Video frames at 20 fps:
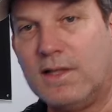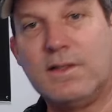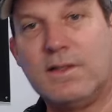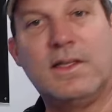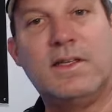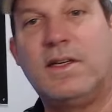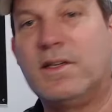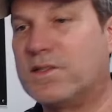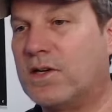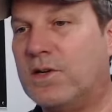
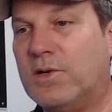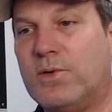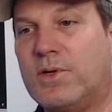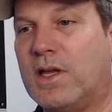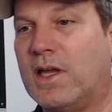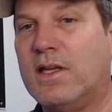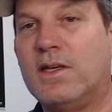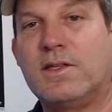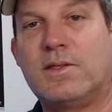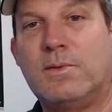then it's
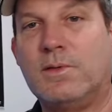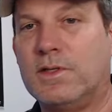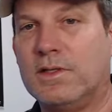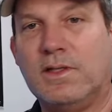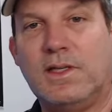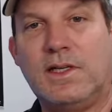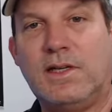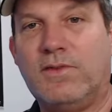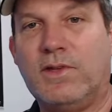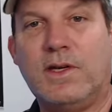okay to
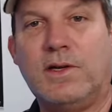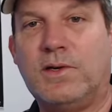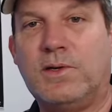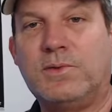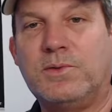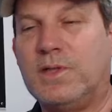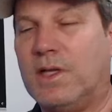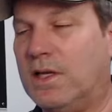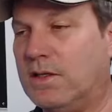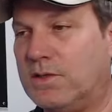leave it
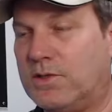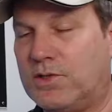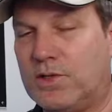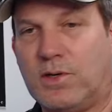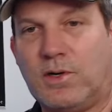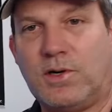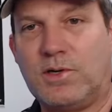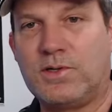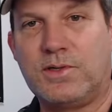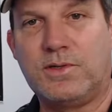on and
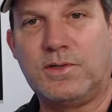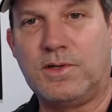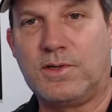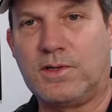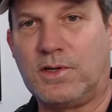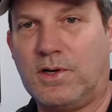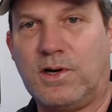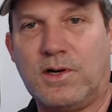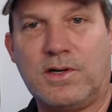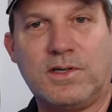charge your
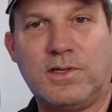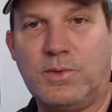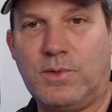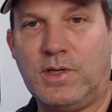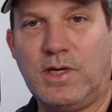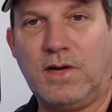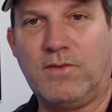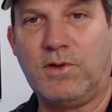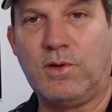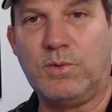car and do
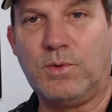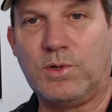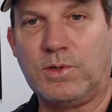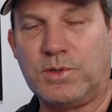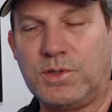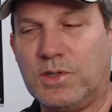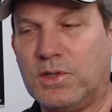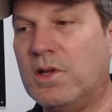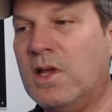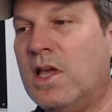whatever you
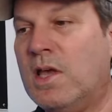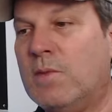want to,